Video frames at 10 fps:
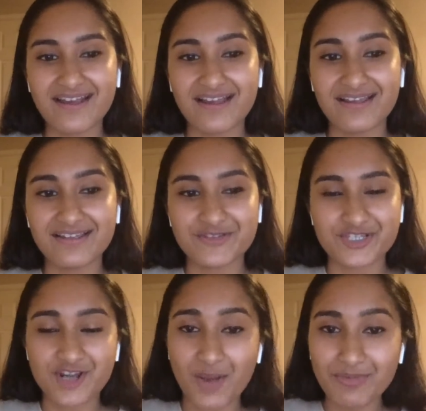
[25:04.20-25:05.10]
I
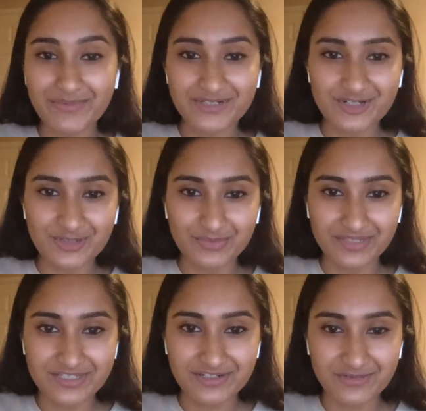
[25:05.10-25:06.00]
just complimented her
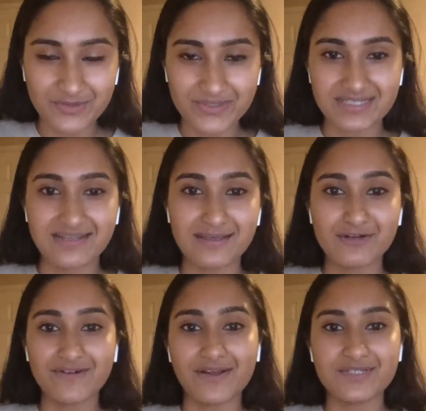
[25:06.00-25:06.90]
blazer. We were sitting at a
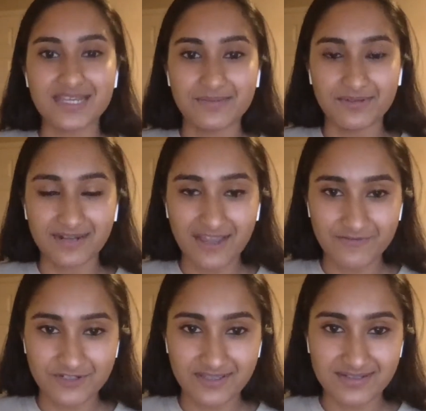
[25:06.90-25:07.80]
round table, and
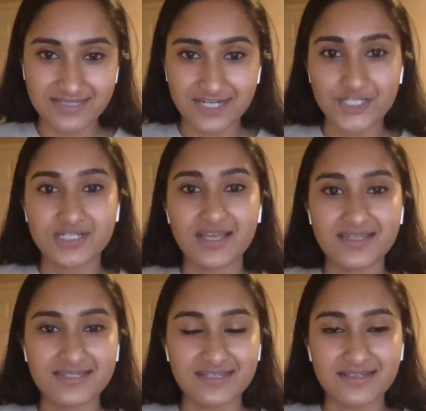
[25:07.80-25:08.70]
after that discussion
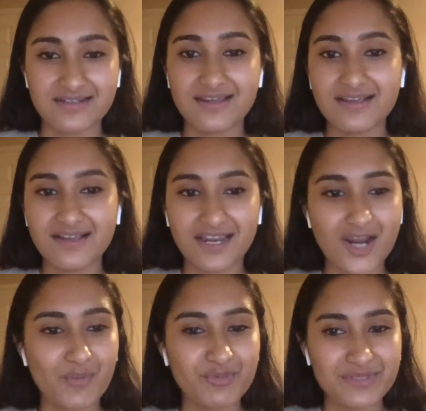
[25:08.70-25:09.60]
ended, I
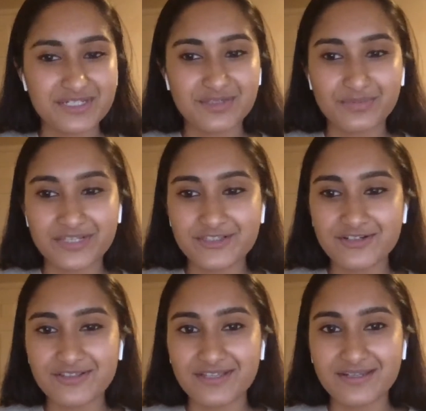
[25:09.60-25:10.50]
complimented the blazer,
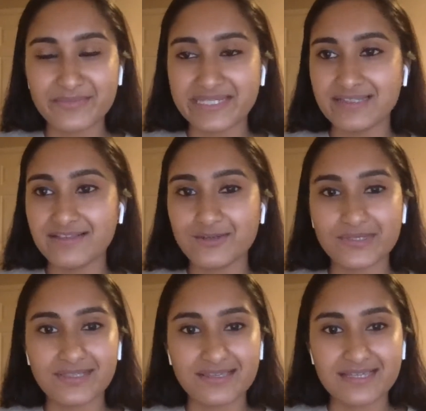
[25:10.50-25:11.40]
and then immediately we
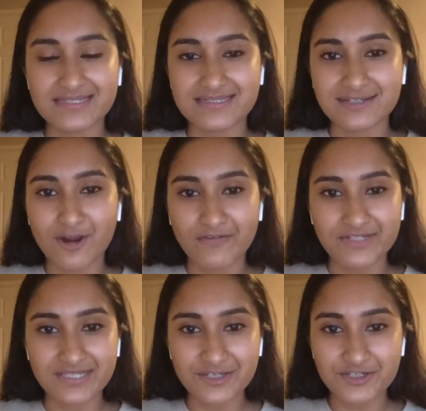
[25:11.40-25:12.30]
like kicked into
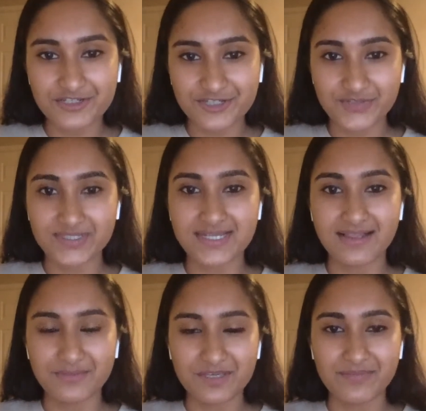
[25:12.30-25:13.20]
conversation. She was
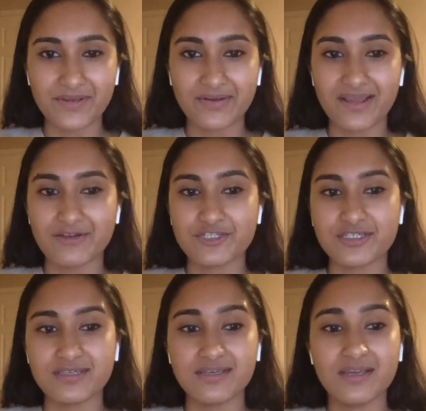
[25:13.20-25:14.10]
telling me about how
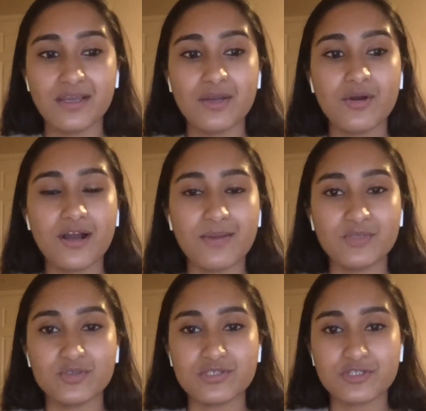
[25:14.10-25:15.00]
she um,
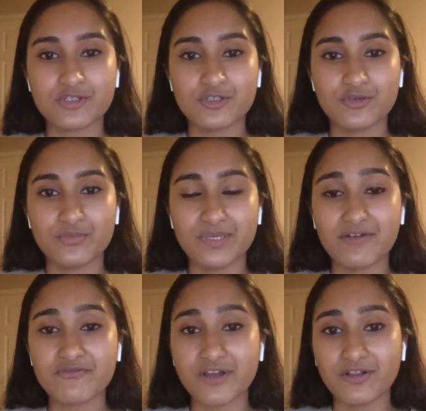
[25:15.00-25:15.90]
used to be a
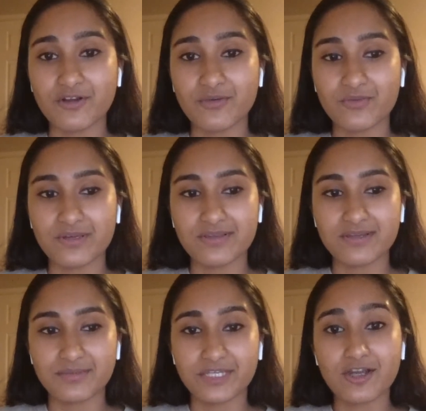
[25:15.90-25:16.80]
fellow with
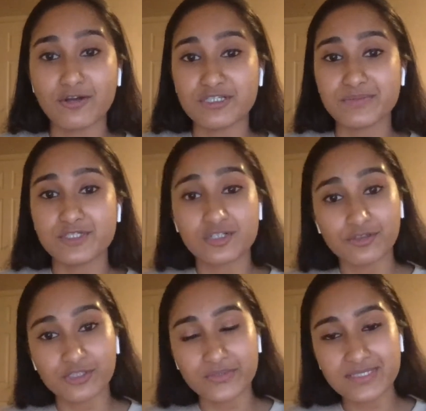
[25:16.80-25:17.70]
um, late Congressman
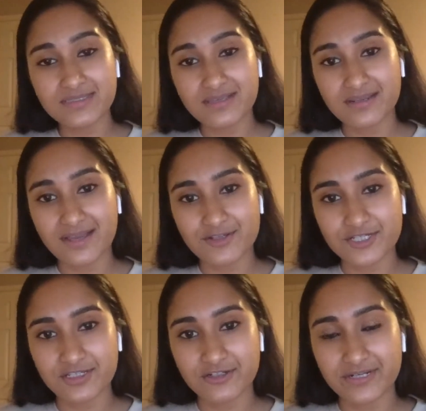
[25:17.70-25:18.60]
John Lewis, and how
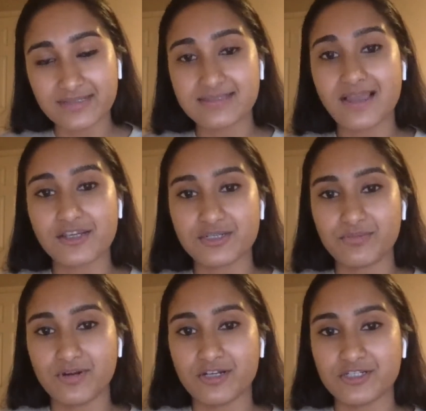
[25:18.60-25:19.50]
she created this action
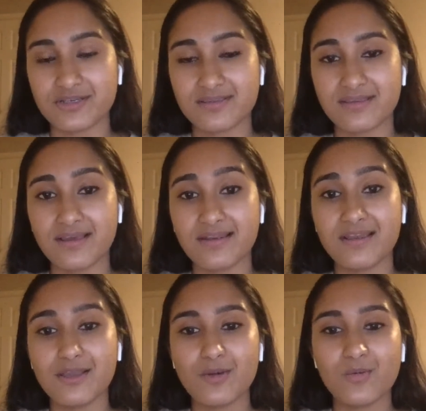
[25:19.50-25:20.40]
project that
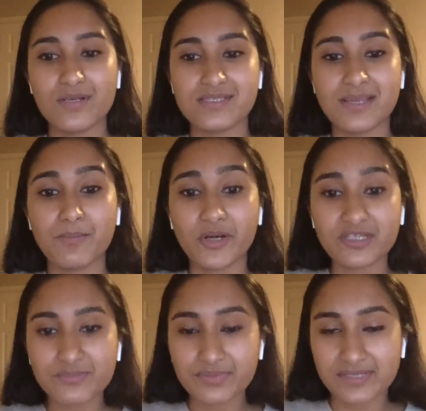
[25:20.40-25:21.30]
was a
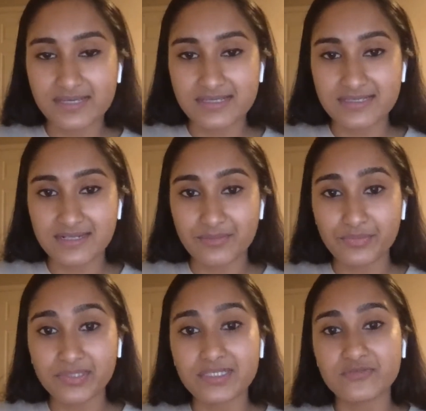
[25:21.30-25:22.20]
marketplace and a
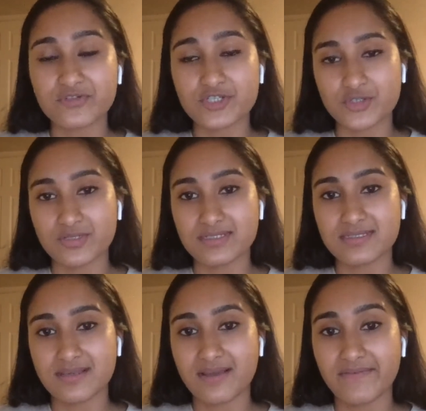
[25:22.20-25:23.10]
place for students
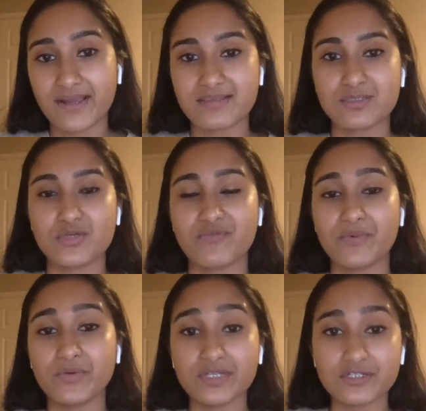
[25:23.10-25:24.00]
to have access to
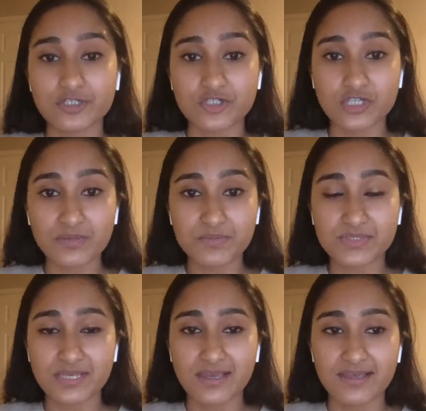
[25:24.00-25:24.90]
remote internships.
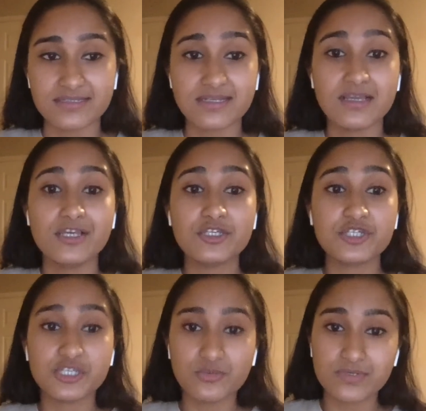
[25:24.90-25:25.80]
And
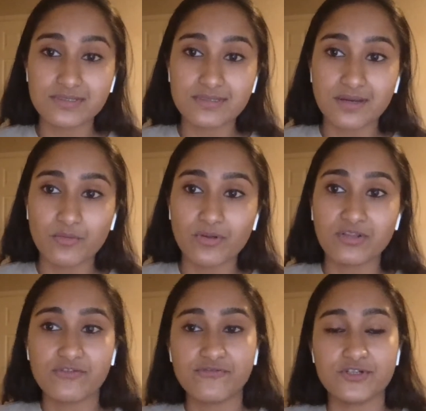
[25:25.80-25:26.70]
she was um, one of
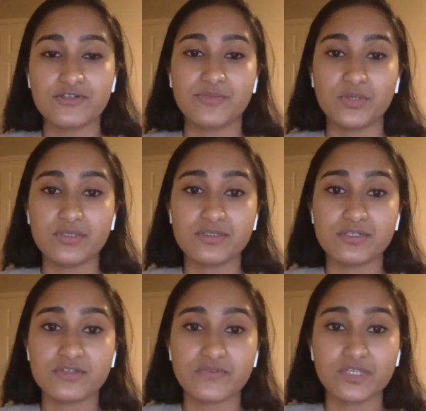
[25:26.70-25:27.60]
the first remote
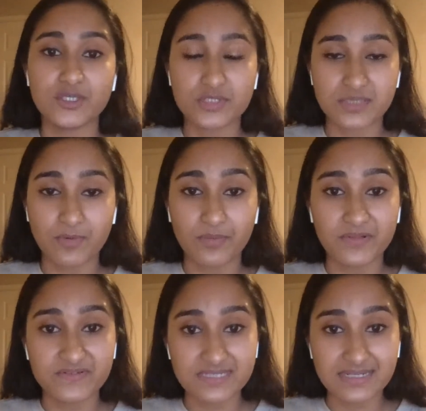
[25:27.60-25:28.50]
interns for the US
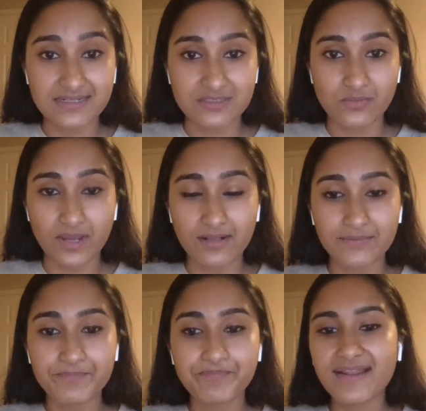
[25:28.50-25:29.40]
Department of State as well.
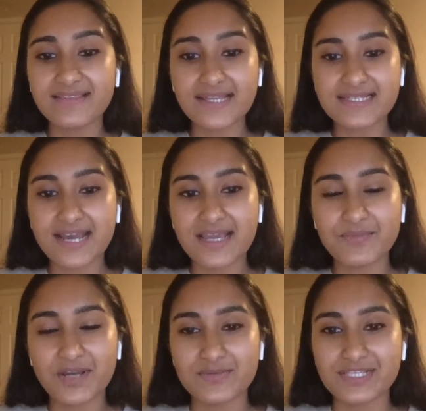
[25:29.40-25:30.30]
And at that time,
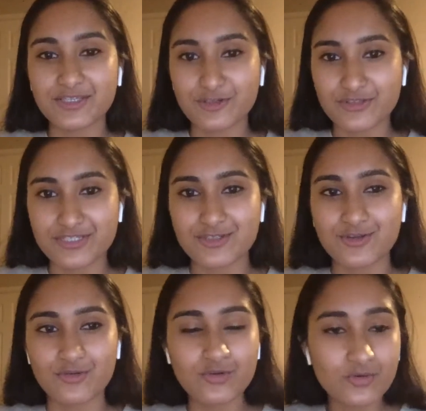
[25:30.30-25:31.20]
I was like, you know, this is
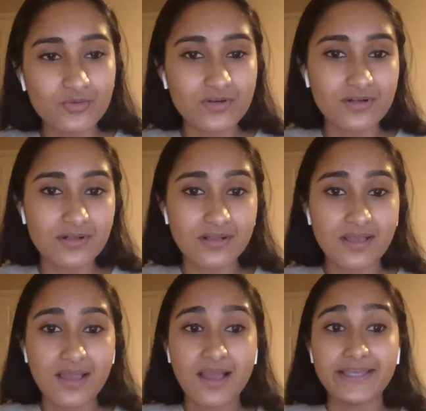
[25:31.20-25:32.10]
so cool.
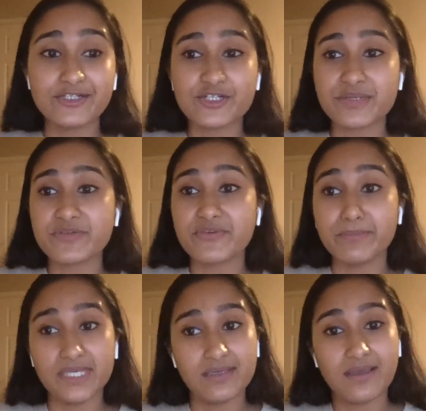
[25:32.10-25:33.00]
Internships for
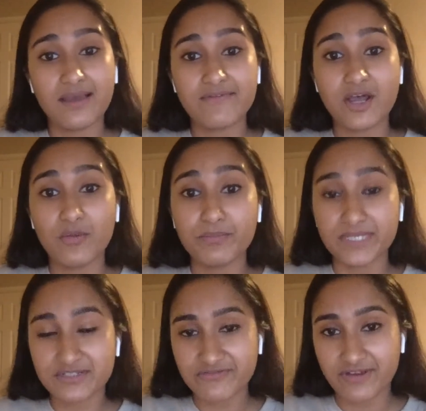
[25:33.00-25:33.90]
me have helped me
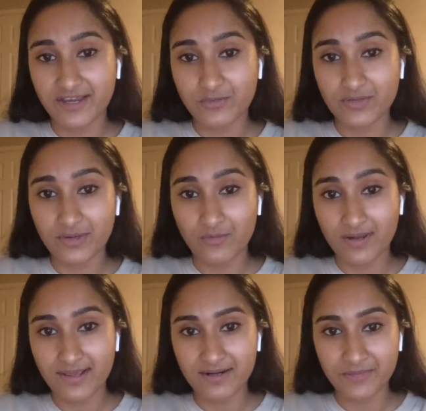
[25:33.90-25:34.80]
define what I
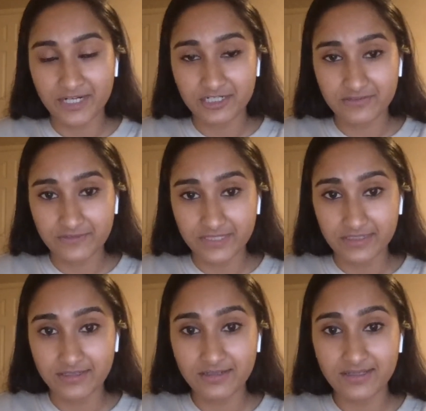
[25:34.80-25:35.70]
want out of my
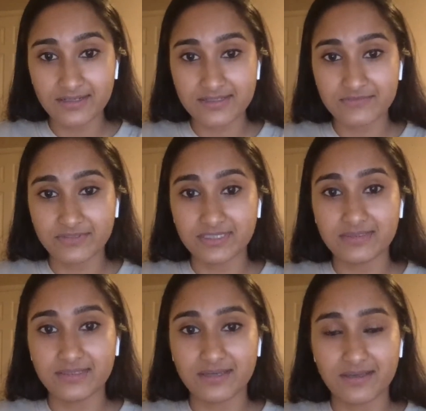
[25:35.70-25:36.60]
career and has really
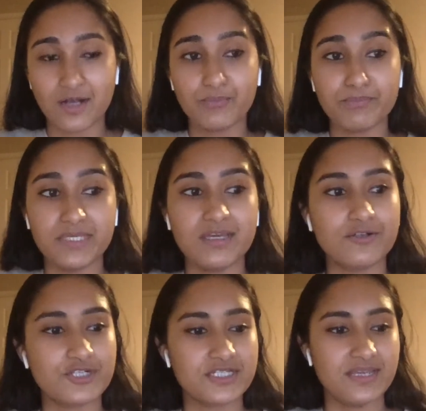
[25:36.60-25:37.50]
like helped me
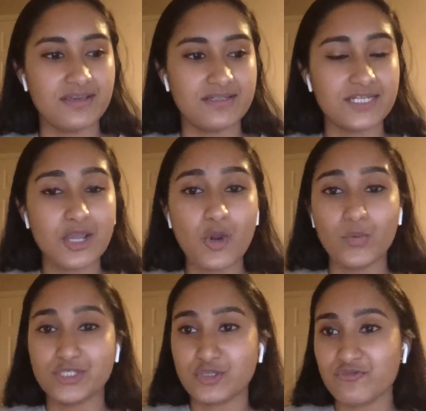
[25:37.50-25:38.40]
understand
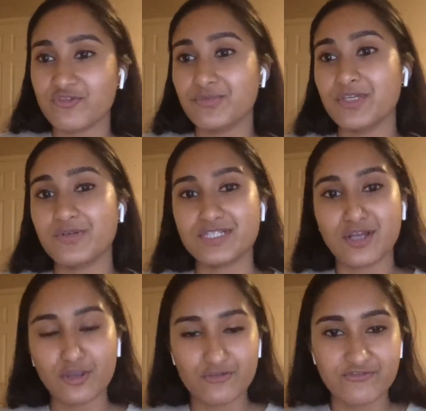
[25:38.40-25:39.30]
what's good for me, what's
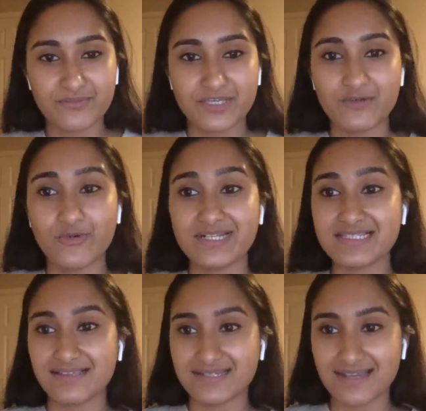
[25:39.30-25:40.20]
not good for me, what it's
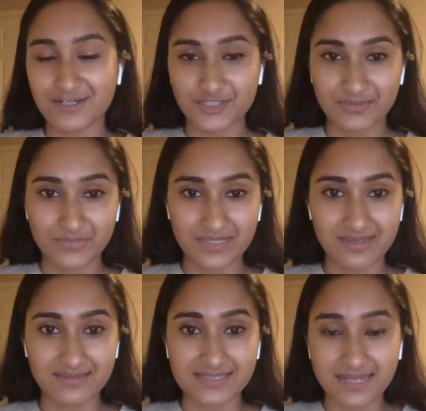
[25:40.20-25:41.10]
like to actually be
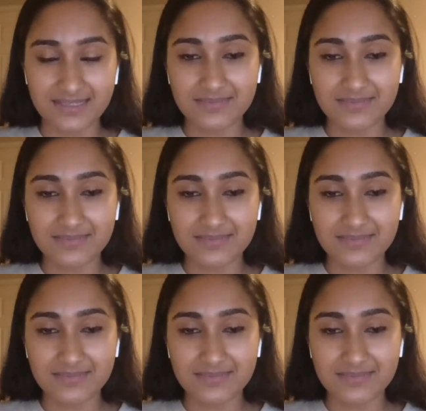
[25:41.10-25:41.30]
in the tech